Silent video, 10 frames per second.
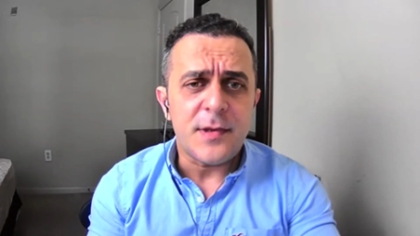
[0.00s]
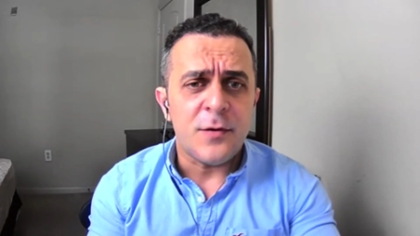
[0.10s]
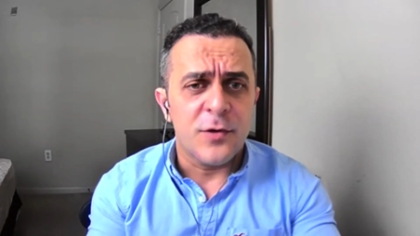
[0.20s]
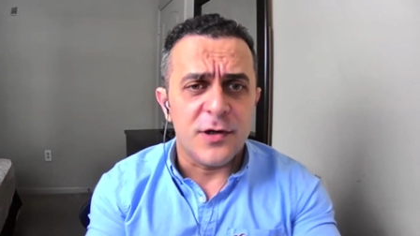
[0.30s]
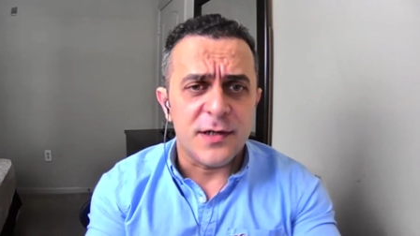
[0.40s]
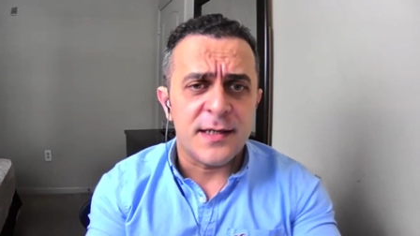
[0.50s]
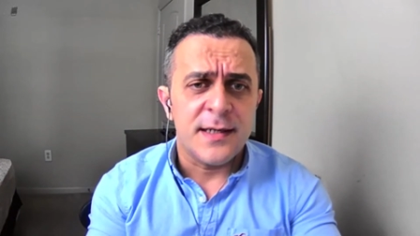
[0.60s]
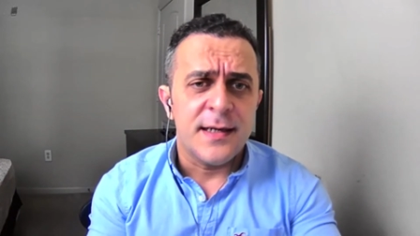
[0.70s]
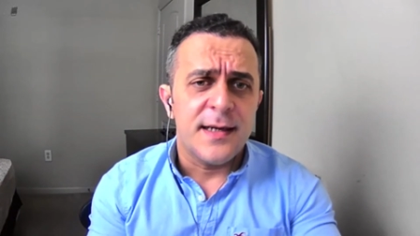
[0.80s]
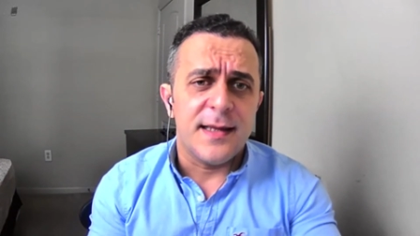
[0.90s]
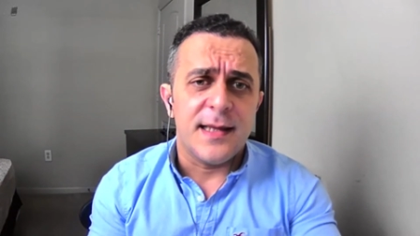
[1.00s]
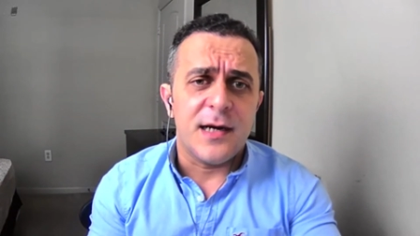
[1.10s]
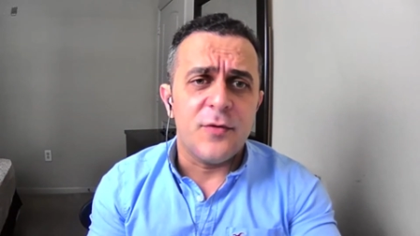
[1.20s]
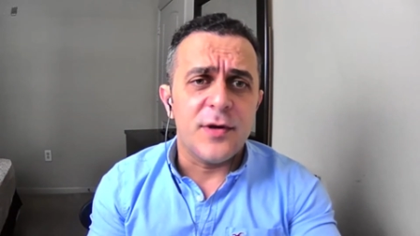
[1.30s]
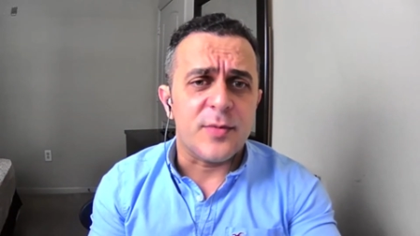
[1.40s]
work. And
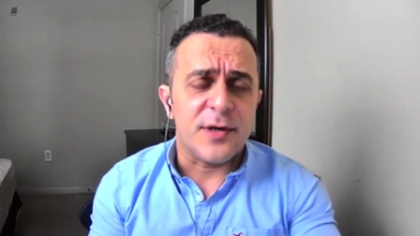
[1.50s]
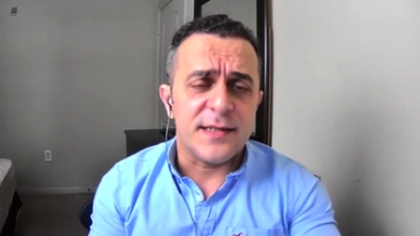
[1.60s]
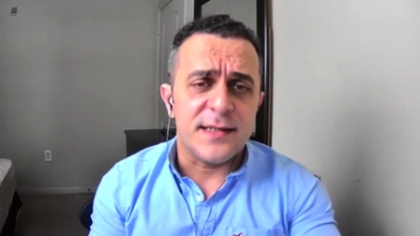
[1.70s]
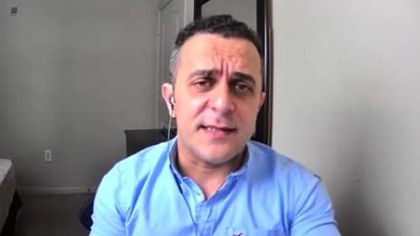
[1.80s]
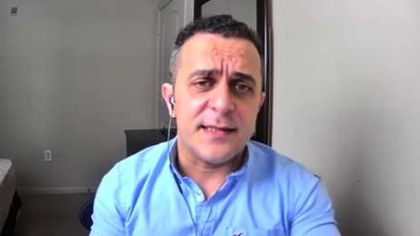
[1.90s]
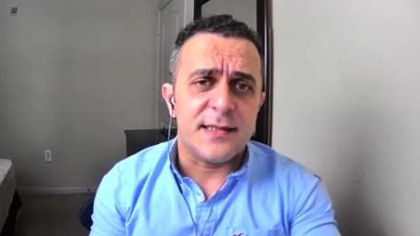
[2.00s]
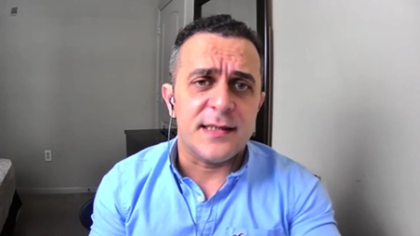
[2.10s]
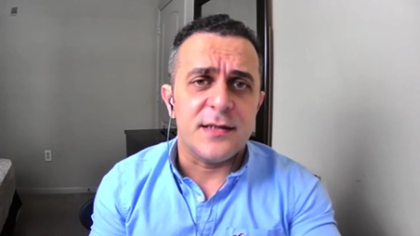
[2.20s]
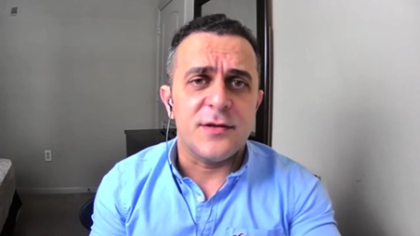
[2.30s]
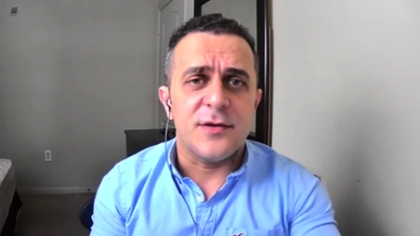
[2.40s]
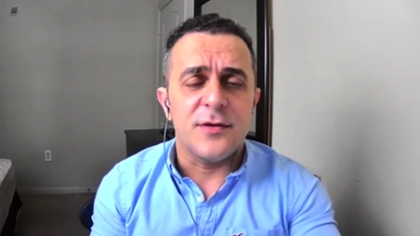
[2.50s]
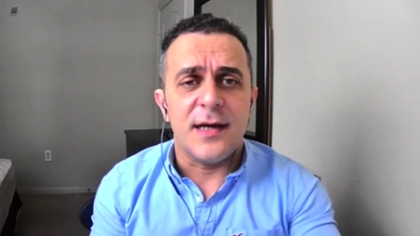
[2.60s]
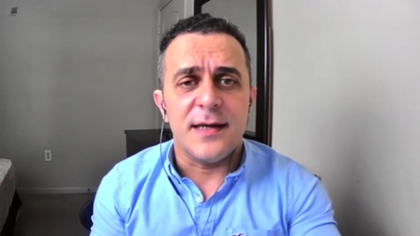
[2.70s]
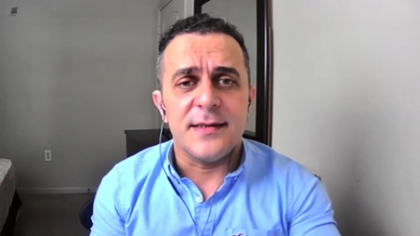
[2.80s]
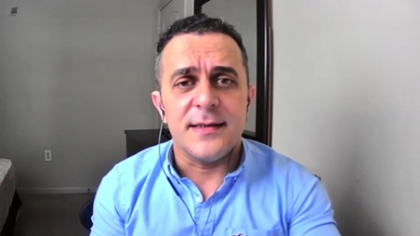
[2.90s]
now we are present, as I said to
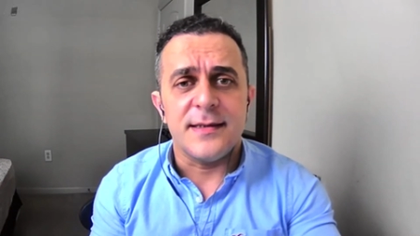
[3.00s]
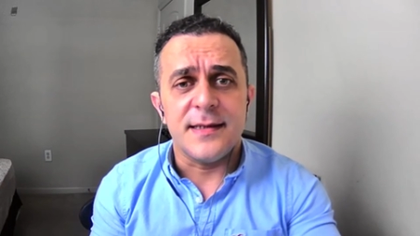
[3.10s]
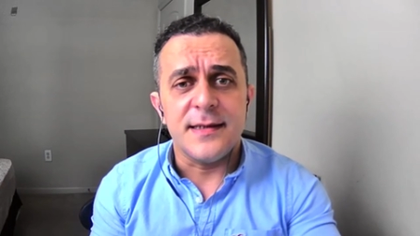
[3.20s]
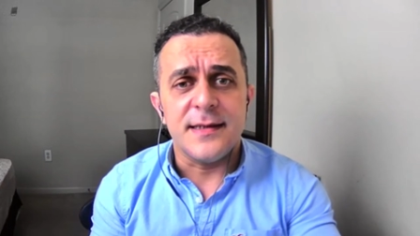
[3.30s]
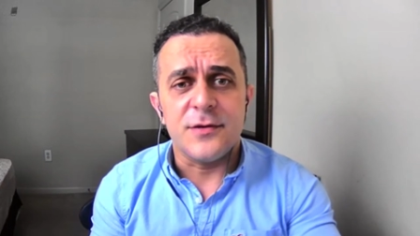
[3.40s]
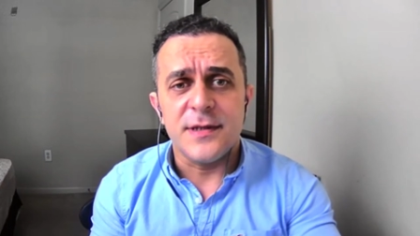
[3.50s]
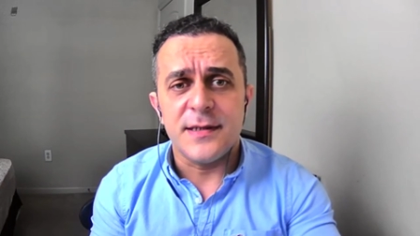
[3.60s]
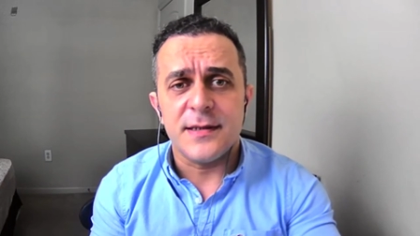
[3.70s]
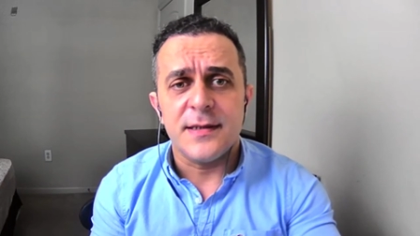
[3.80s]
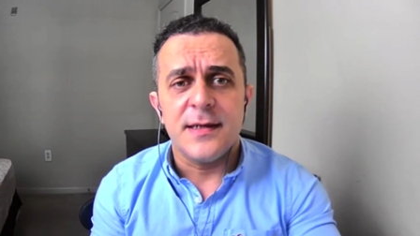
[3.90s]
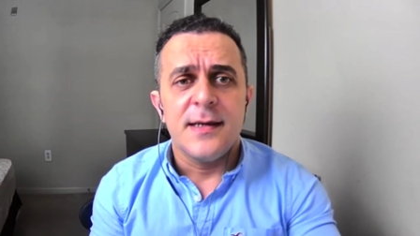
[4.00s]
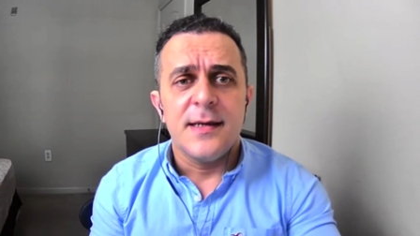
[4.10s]
you guys, in 10 countries.